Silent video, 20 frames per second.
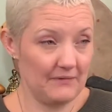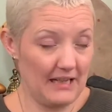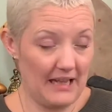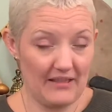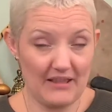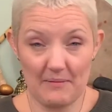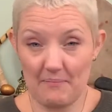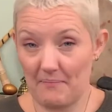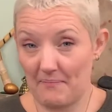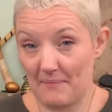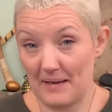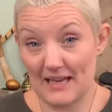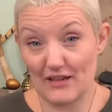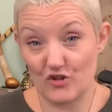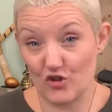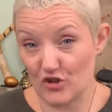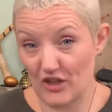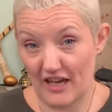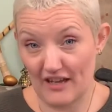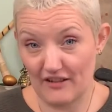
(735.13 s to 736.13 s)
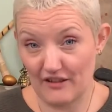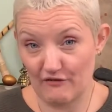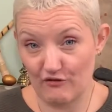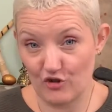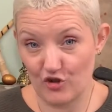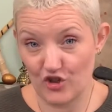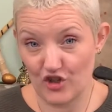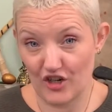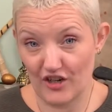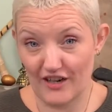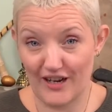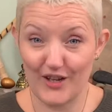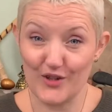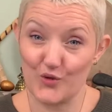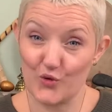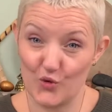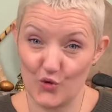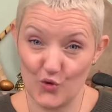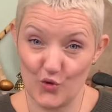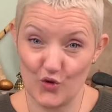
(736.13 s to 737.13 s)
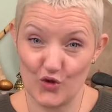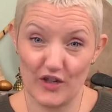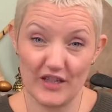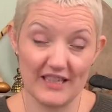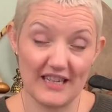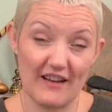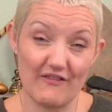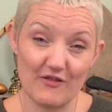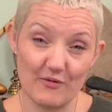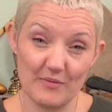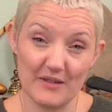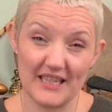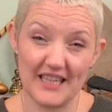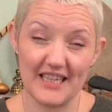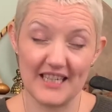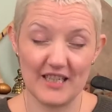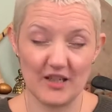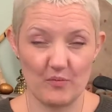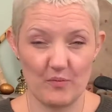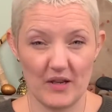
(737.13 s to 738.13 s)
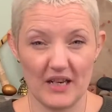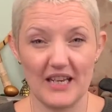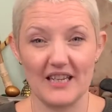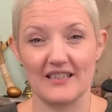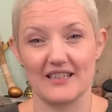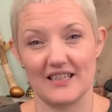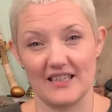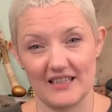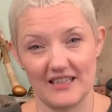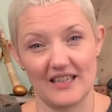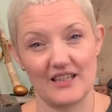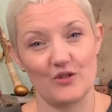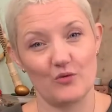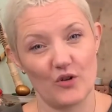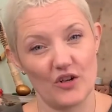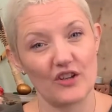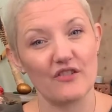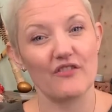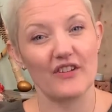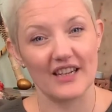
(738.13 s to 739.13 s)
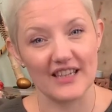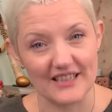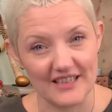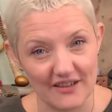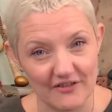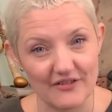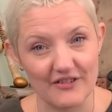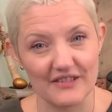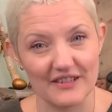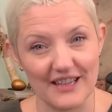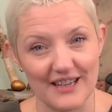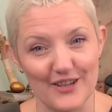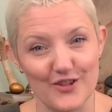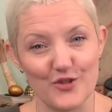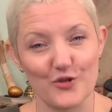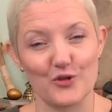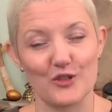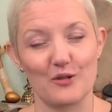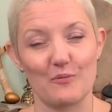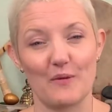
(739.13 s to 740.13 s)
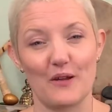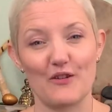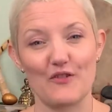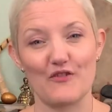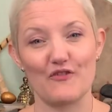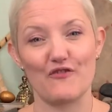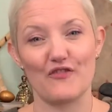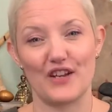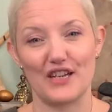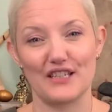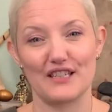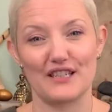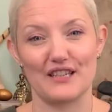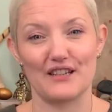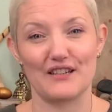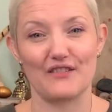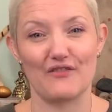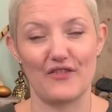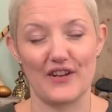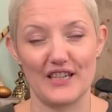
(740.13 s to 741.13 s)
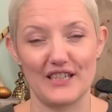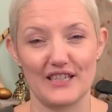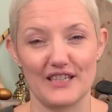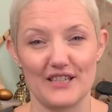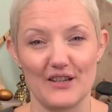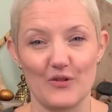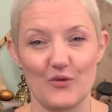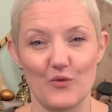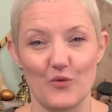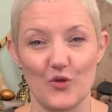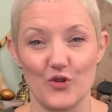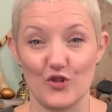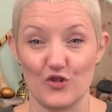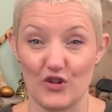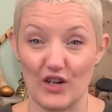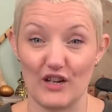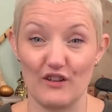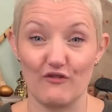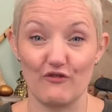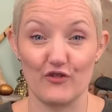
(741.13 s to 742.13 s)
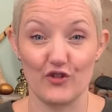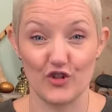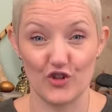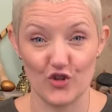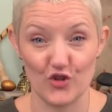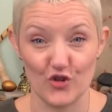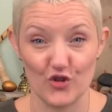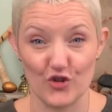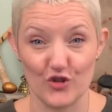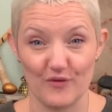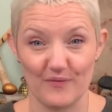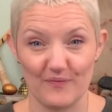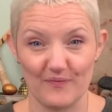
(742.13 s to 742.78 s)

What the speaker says: They may do that in the future, I don't know, because everybody experiences this work very differently. So it's about finding out what's right for you.